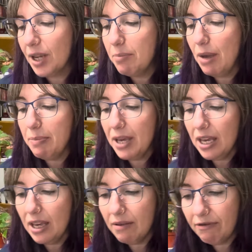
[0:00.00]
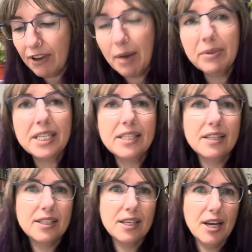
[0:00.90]
maybe family
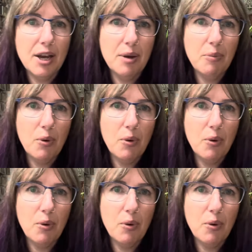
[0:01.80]
system